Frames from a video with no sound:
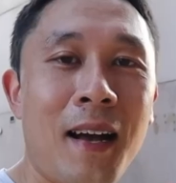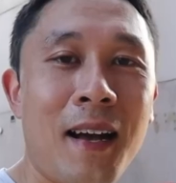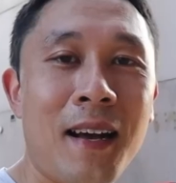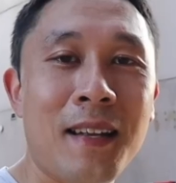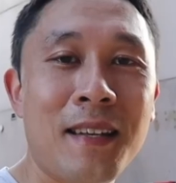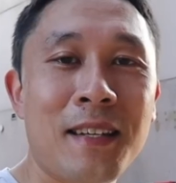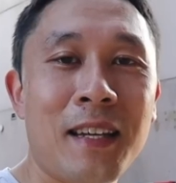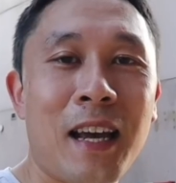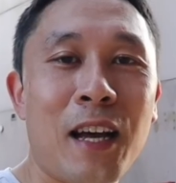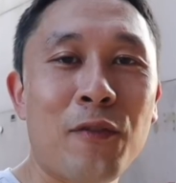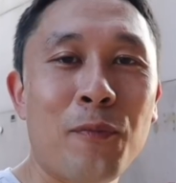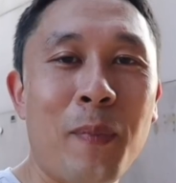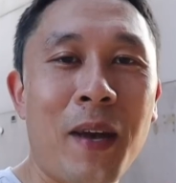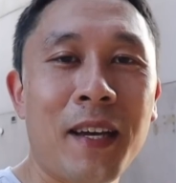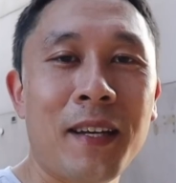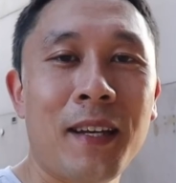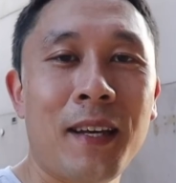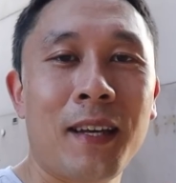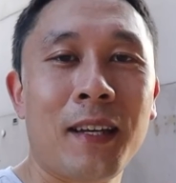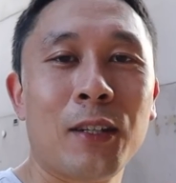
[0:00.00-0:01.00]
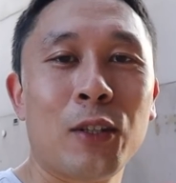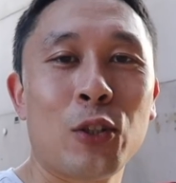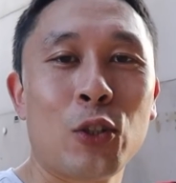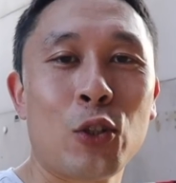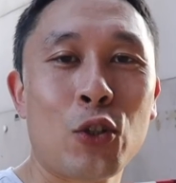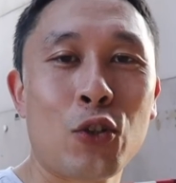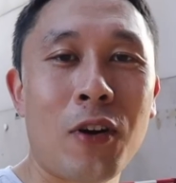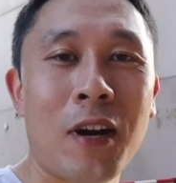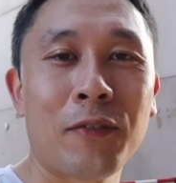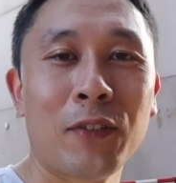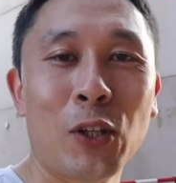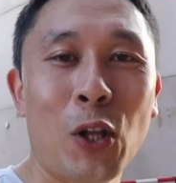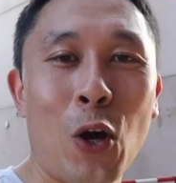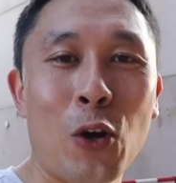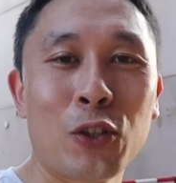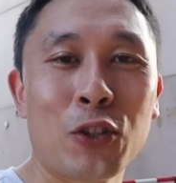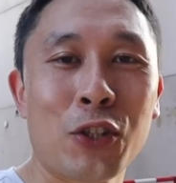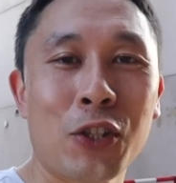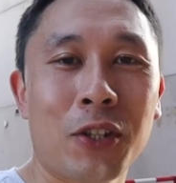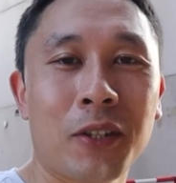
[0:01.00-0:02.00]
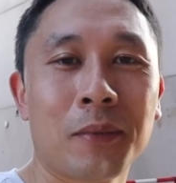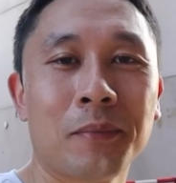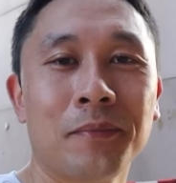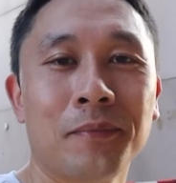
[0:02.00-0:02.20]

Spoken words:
And I've made it, Travelodge.